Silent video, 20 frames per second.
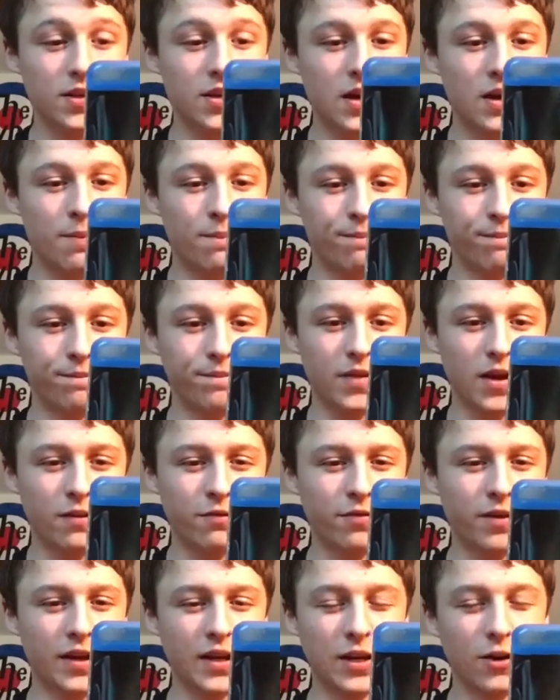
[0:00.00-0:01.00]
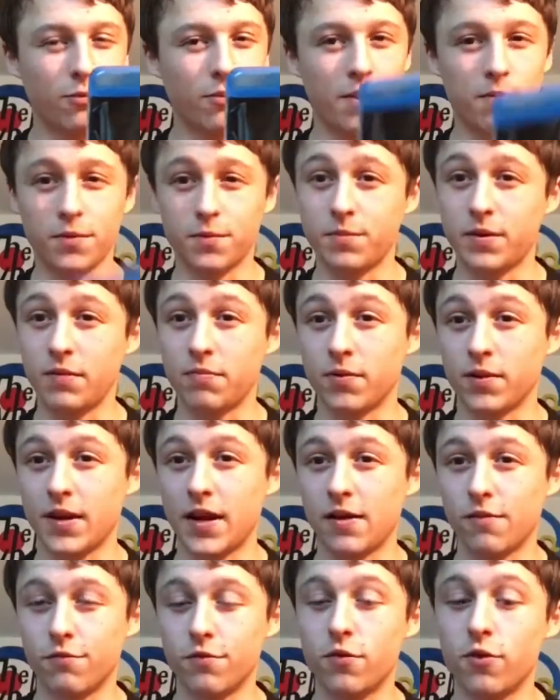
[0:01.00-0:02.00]
I vaguely remember people
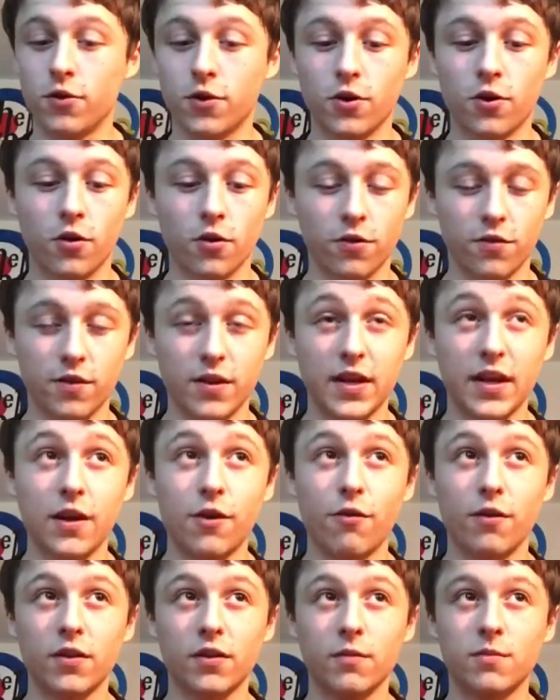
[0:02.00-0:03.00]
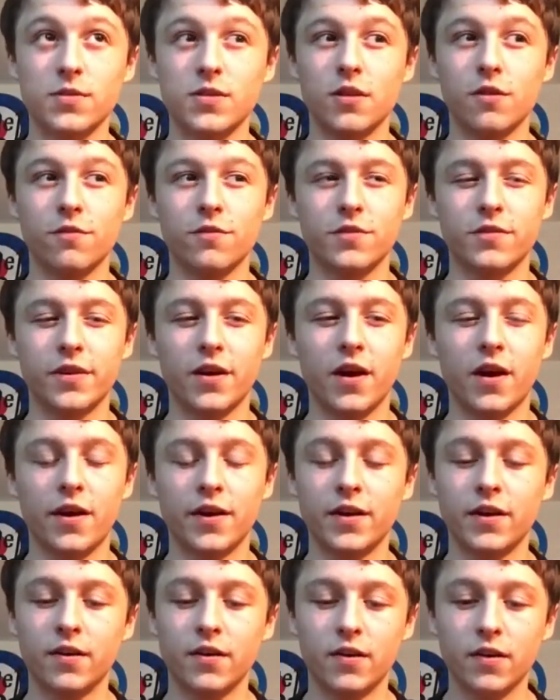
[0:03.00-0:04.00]
getting phone calls and hearing themselves
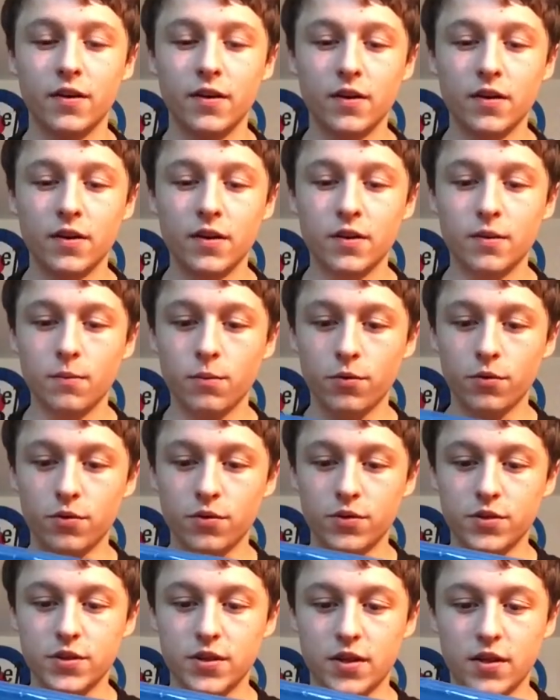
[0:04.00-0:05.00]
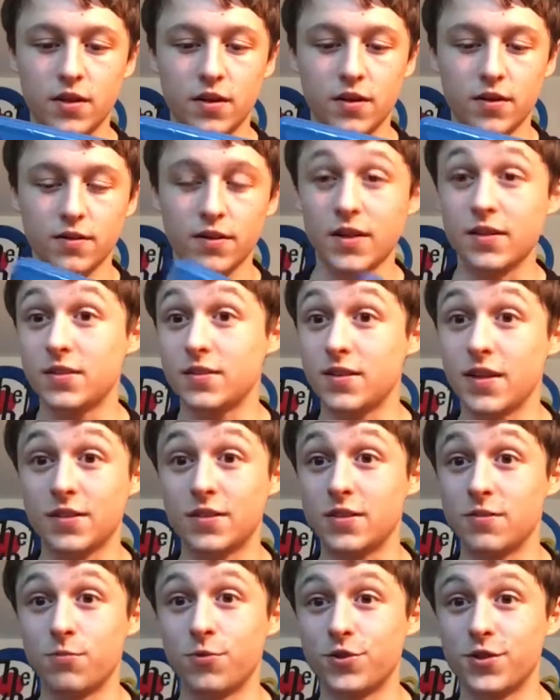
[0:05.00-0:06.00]
die, but
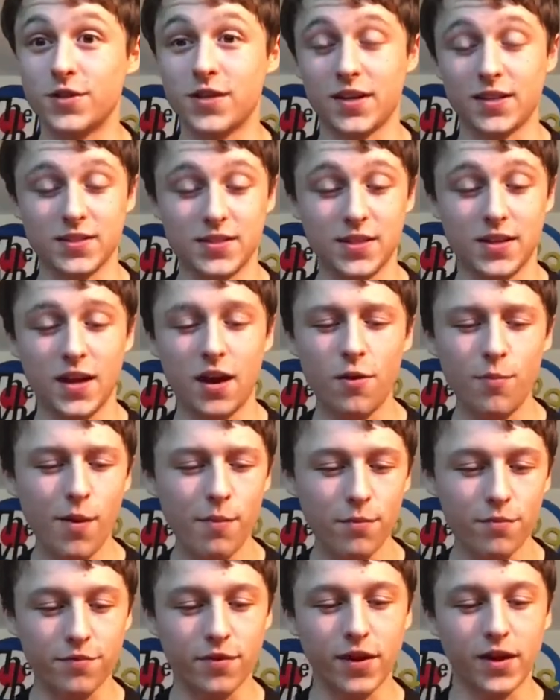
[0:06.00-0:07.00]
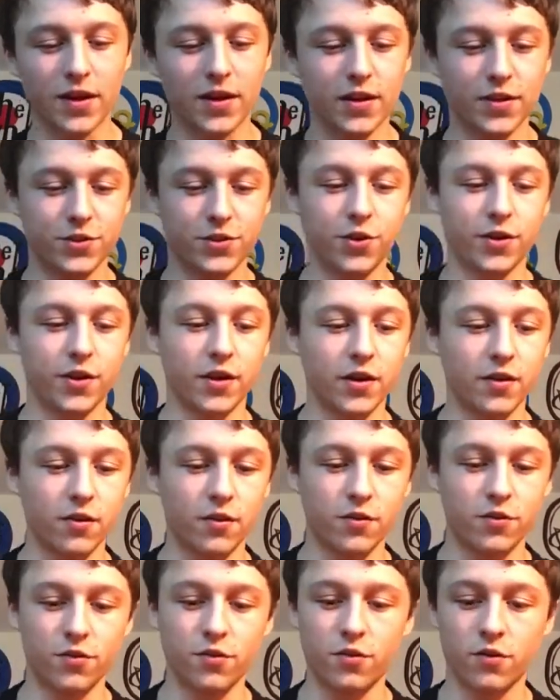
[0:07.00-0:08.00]
that's as much as I can say. I remember vaguely enjoying it
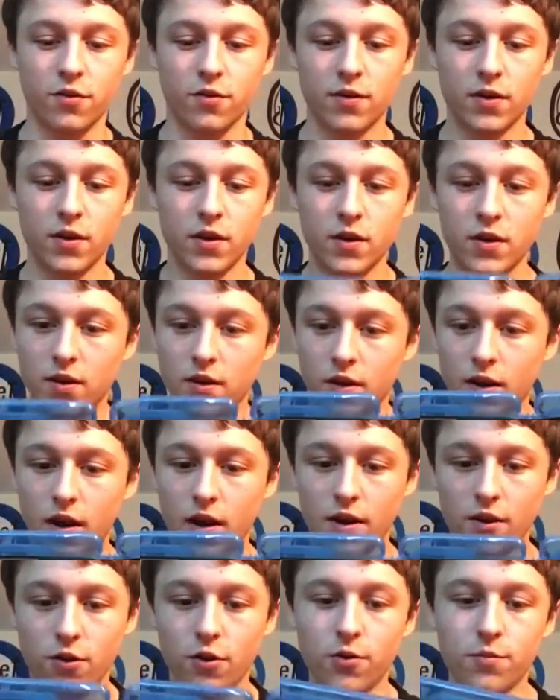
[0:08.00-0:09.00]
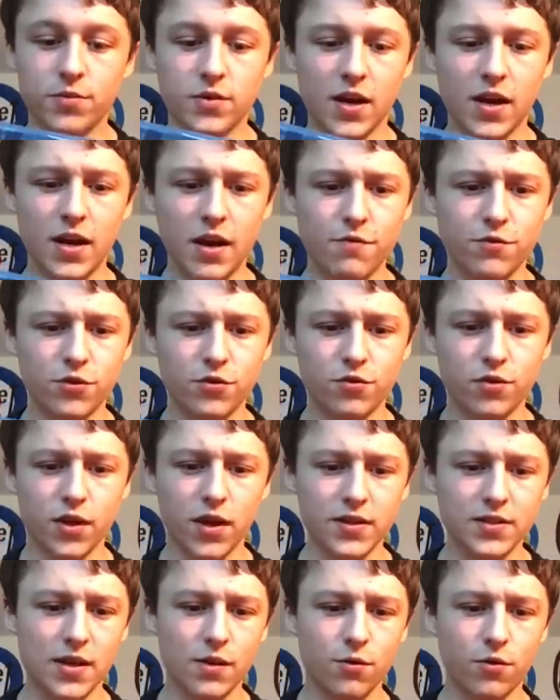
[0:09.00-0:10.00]
though, so high hopes. And I've just
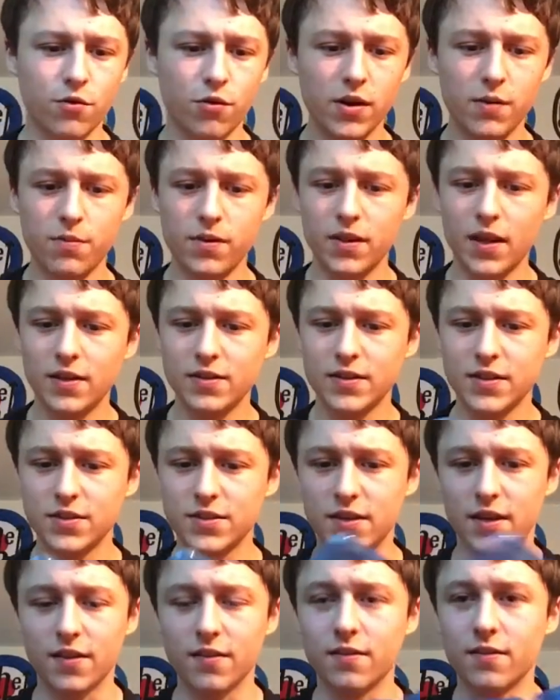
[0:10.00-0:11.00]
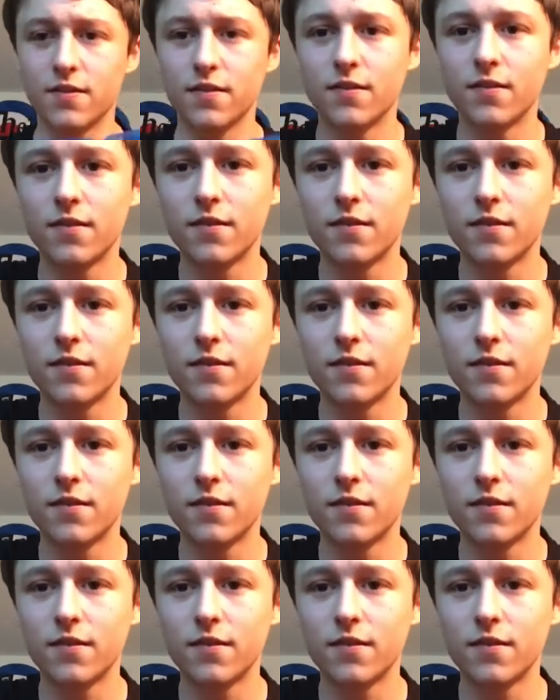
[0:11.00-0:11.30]
realised how creepy that disc is.